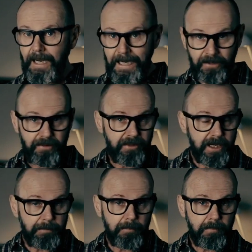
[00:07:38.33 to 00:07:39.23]
and
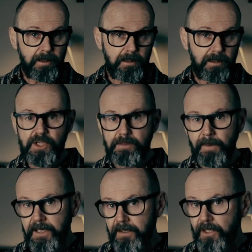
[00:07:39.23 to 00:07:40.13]
them if she's
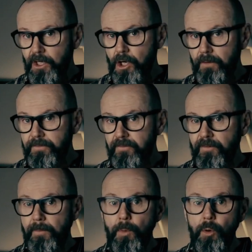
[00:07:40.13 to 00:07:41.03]
making the coffee
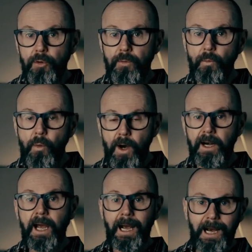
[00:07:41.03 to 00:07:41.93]
for more than
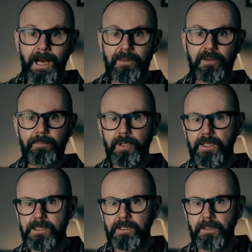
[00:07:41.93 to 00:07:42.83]
one other
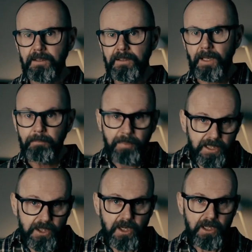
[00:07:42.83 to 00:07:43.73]
person. And
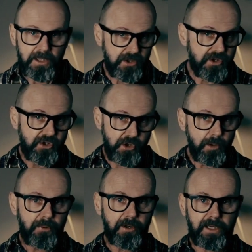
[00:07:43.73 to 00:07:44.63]
being
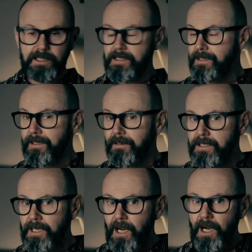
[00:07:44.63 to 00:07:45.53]
super
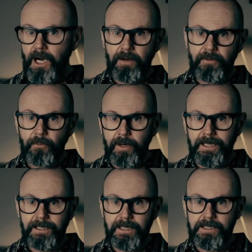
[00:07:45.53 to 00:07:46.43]
considerate, I've
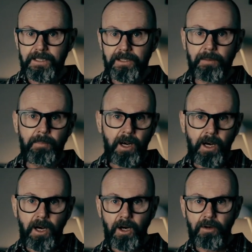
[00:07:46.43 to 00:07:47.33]
already listed them
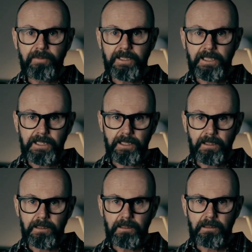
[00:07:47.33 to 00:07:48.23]
over
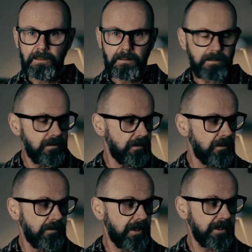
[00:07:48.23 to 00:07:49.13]
here.
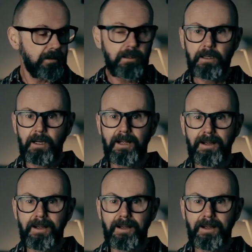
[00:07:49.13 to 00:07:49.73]
Oh, hang on.